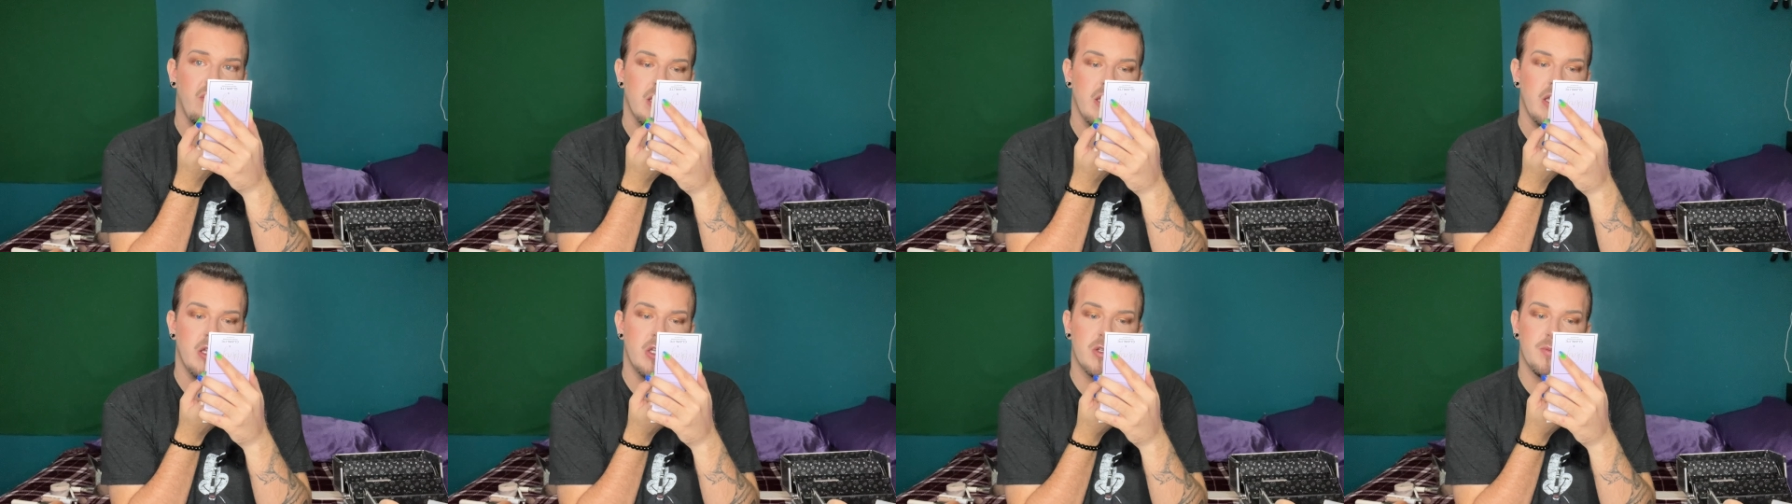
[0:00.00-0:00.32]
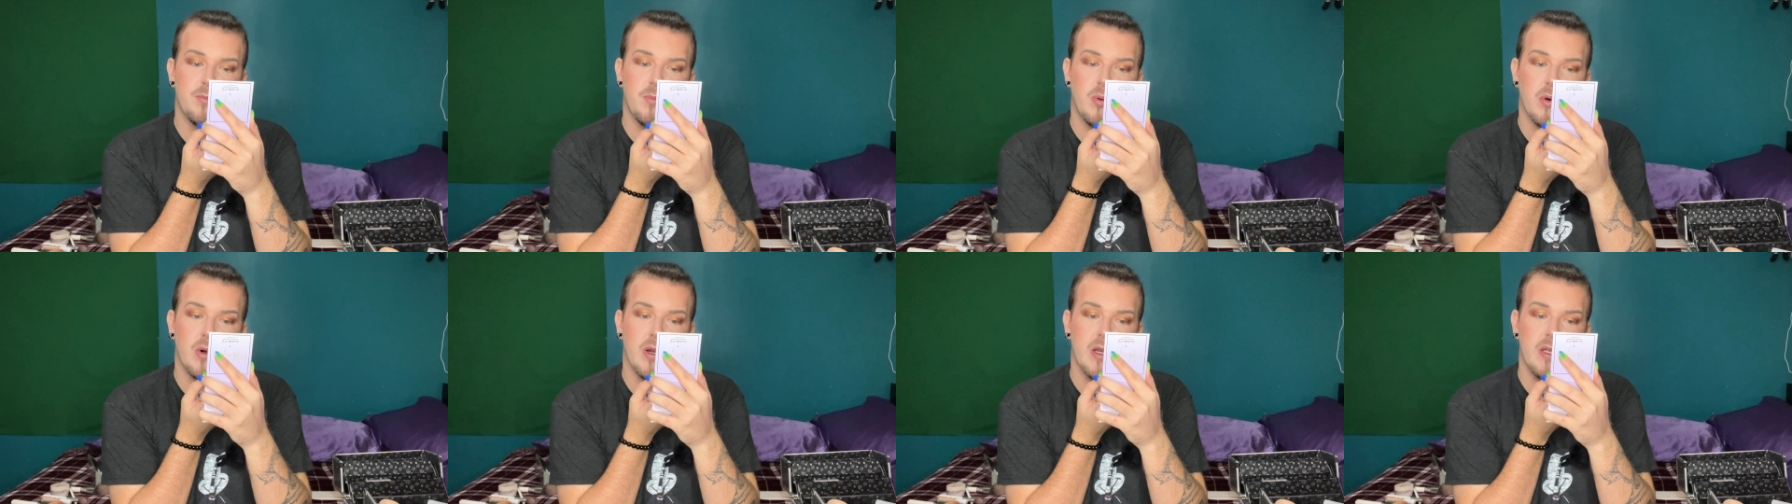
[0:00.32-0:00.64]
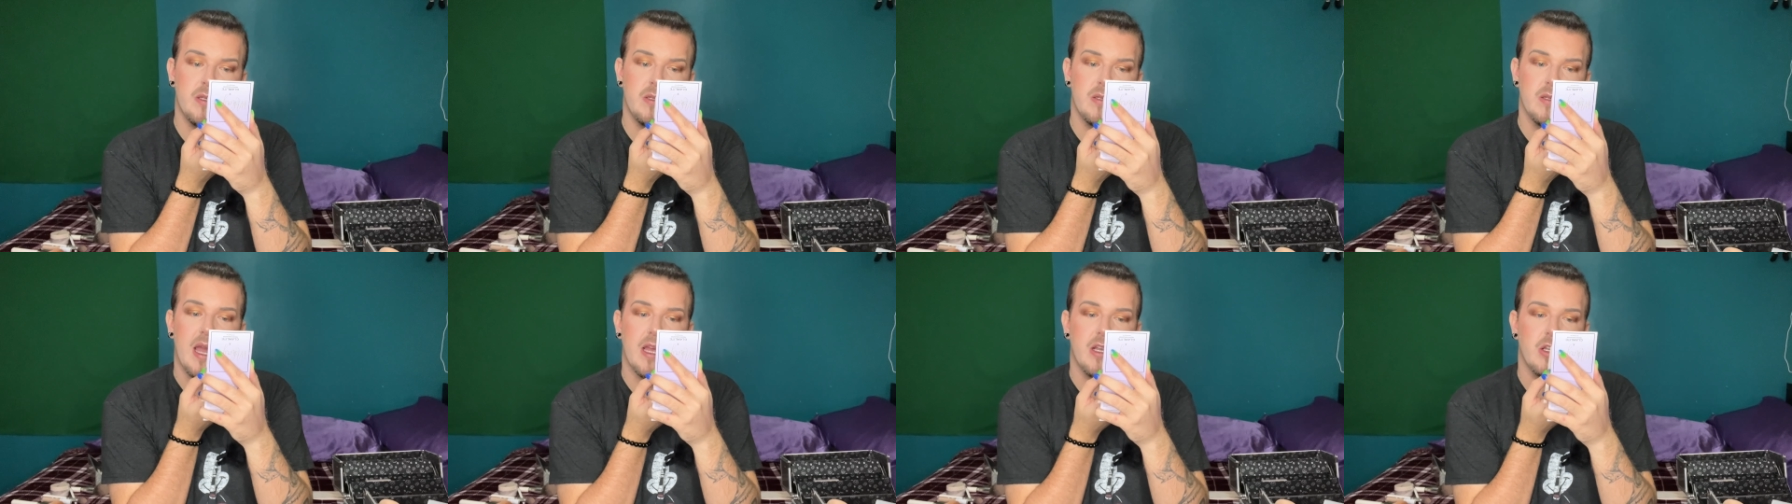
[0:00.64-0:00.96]
each
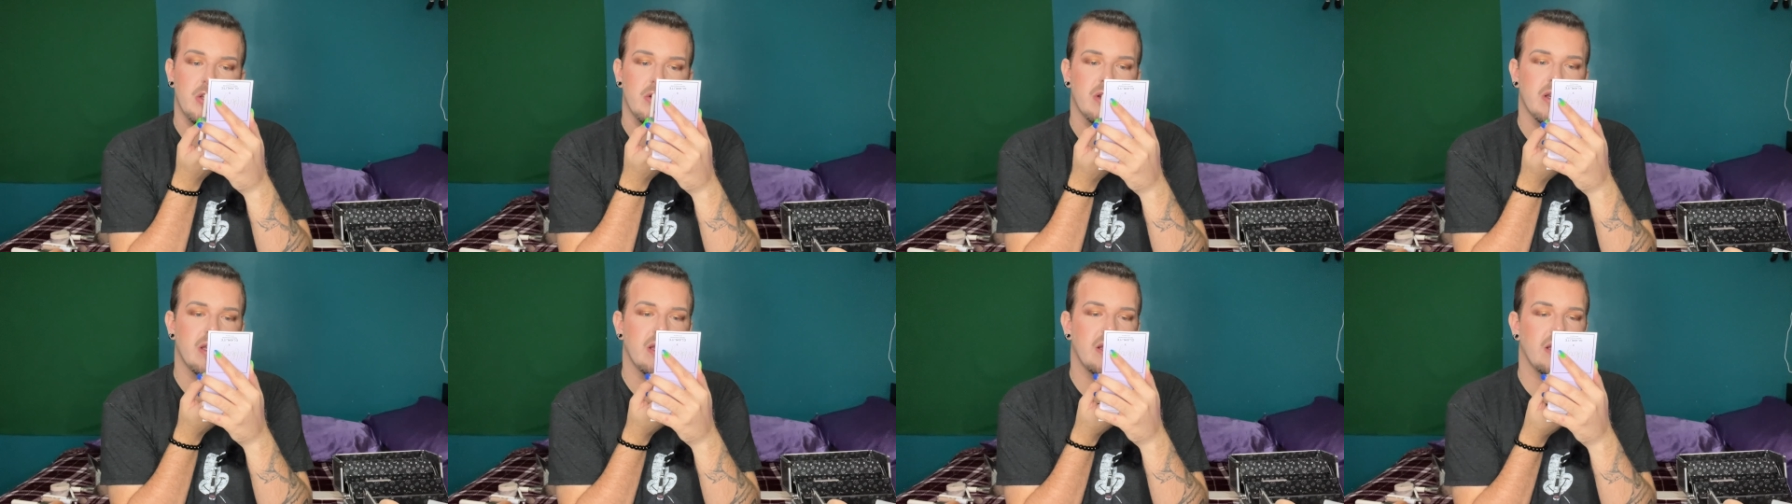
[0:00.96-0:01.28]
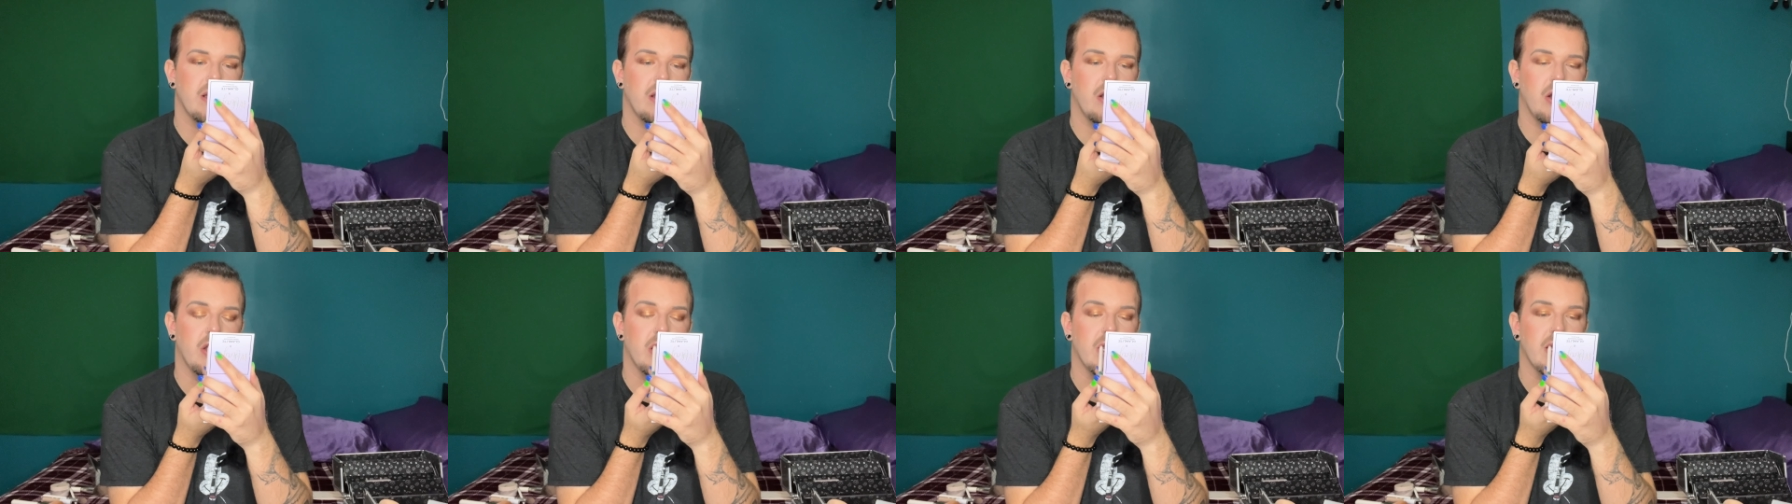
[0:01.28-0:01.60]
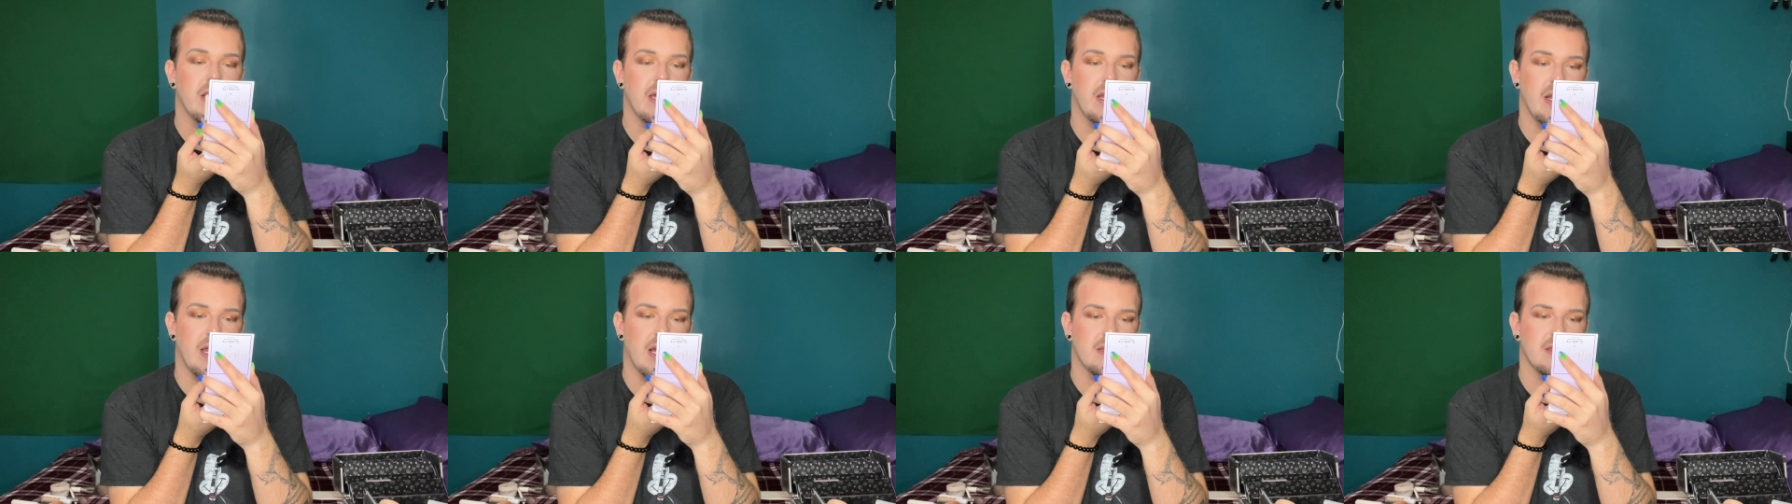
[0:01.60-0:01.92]
point and you're co
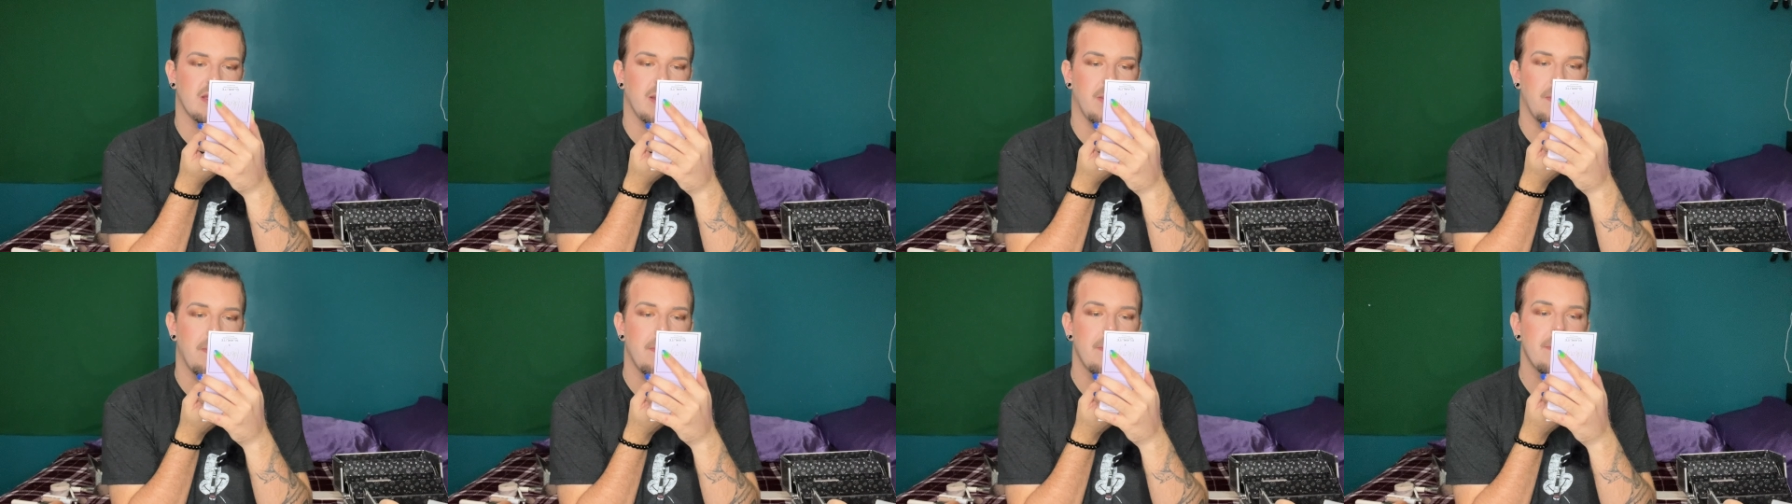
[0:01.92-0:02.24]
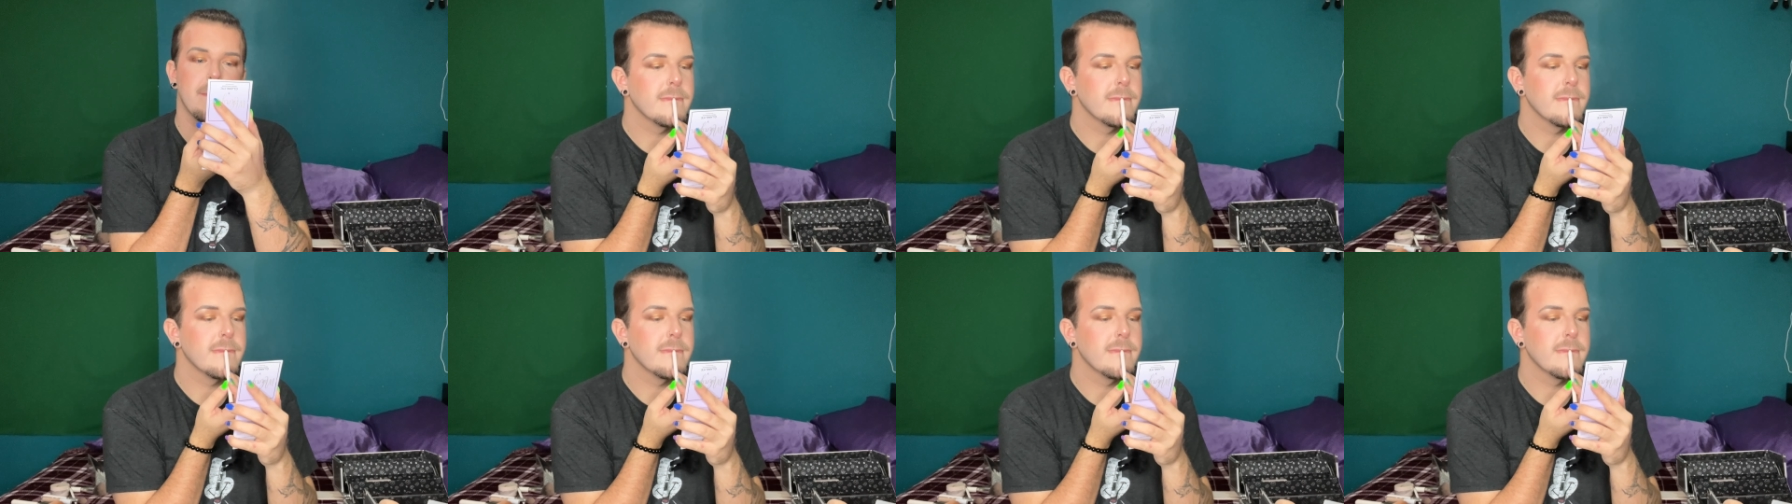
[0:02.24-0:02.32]
gonna connect them.